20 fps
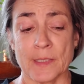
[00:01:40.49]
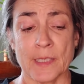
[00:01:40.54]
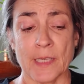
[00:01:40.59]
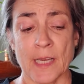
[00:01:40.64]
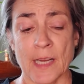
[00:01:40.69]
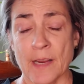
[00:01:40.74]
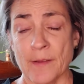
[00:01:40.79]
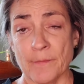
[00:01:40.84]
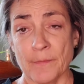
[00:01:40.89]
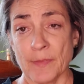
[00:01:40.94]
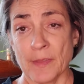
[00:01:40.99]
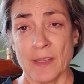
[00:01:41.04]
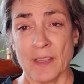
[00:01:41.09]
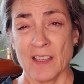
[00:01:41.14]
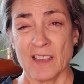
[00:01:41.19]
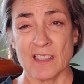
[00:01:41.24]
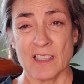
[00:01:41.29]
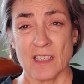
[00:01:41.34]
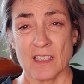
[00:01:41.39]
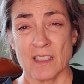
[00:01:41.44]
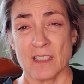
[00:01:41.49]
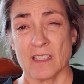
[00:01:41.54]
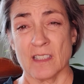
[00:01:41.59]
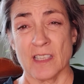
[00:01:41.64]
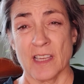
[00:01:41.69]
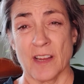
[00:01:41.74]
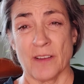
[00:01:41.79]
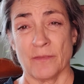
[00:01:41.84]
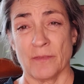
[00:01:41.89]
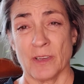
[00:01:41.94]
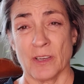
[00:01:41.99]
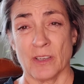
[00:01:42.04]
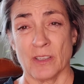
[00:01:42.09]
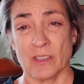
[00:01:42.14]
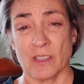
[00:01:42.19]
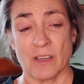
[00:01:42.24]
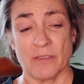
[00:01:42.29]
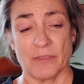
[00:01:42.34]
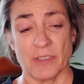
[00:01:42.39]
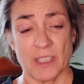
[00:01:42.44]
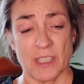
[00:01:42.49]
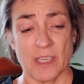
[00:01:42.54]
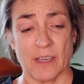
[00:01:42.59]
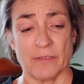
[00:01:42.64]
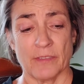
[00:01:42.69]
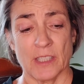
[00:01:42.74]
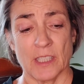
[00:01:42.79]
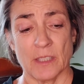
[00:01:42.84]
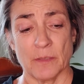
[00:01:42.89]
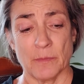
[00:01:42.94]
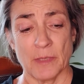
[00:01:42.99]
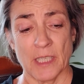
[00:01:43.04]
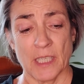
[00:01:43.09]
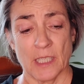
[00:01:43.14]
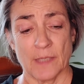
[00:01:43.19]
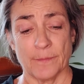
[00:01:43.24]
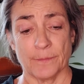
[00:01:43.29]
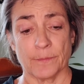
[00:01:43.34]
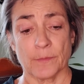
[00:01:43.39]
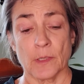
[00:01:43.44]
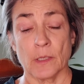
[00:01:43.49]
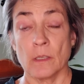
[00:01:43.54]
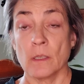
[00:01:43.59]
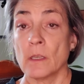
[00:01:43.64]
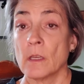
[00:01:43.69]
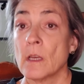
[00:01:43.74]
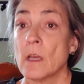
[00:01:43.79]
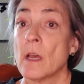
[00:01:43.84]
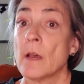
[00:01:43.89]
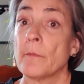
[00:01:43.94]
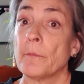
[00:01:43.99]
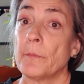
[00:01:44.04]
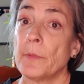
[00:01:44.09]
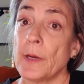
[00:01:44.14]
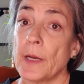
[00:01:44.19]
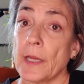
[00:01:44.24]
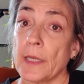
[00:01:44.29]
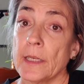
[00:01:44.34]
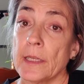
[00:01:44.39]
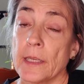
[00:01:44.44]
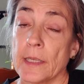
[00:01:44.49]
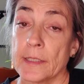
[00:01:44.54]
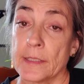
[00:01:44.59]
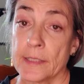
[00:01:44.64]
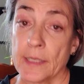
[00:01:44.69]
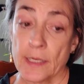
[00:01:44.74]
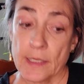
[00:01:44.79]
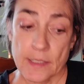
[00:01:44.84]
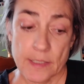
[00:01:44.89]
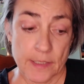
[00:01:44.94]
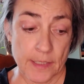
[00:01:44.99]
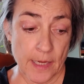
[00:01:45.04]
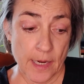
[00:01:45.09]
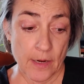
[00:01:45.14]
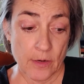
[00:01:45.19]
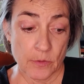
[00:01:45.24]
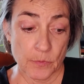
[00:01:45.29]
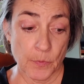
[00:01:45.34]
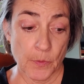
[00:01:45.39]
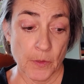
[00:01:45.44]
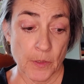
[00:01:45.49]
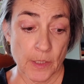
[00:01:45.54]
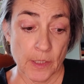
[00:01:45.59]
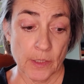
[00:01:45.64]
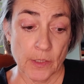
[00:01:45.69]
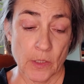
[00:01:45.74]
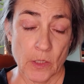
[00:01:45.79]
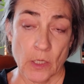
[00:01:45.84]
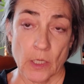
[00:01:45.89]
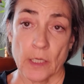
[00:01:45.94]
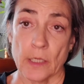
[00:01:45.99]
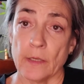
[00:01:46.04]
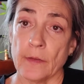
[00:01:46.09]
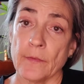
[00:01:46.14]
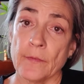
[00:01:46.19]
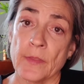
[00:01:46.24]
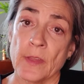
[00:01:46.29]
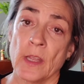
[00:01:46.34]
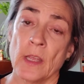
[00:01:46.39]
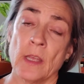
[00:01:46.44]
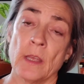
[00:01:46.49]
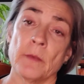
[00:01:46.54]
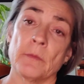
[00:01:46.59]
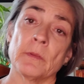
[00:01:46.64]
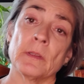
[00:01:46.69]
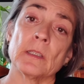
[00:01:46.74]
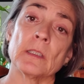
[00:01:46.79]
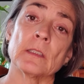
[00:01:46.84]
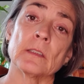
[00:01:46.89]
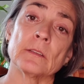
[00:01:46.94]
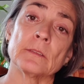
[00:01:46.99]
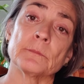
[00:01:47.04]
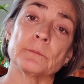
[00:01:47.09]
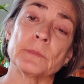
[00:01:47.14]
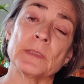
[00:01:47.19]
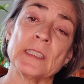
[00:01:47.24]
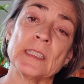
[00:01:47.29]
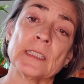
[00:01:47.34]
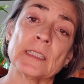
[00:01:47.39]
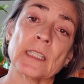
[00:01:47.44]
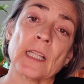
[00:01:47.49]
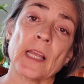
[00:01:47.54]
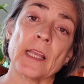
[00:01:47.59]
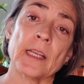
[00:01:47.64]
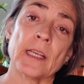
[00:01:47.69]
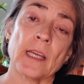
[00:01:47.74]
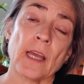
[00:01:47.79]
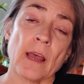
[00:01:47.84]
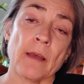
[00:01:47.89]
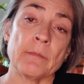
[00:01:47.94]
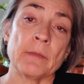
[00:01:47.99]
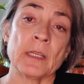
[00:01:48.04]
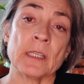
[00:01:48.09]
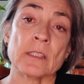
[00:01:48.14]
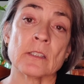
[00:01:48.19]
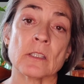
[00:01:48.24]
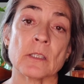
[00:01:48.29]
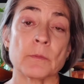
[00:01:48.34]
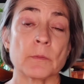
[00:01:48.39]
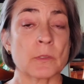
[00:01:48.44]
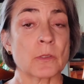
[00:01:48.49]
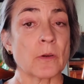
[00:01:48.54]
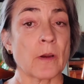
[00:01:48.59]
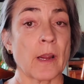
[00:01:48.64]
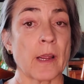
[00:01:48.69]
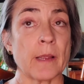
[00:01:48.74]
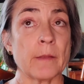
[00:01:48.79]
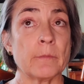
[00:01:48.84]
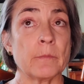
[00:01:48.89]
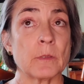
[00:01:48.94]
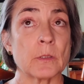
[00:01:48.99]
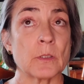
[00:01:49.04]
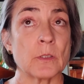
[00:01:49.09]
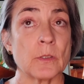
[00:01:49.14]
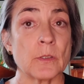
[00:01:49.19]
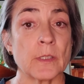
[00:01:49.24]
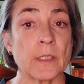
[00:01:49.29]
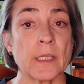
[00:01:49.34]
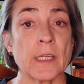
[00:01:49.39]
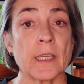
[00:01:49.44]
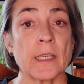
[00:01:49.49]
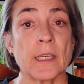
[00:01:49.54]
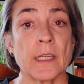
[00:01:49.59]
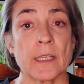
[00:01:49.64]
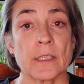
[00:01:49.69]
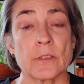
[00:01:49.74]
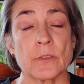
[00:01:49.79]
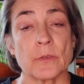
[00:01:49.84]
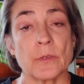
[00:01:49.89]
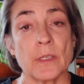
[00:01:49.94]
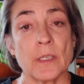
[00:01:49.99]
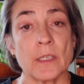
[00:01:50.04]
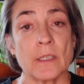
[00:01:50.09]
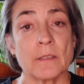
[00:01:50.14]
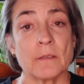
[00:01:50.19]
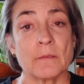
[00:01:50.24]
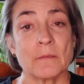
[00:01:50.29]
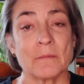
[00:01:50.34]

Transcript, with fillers: See, it doesn't sound very lovey-dovey to me, but it does sound pretty good. Please like, comment, and subscribe. We'll do it again next week.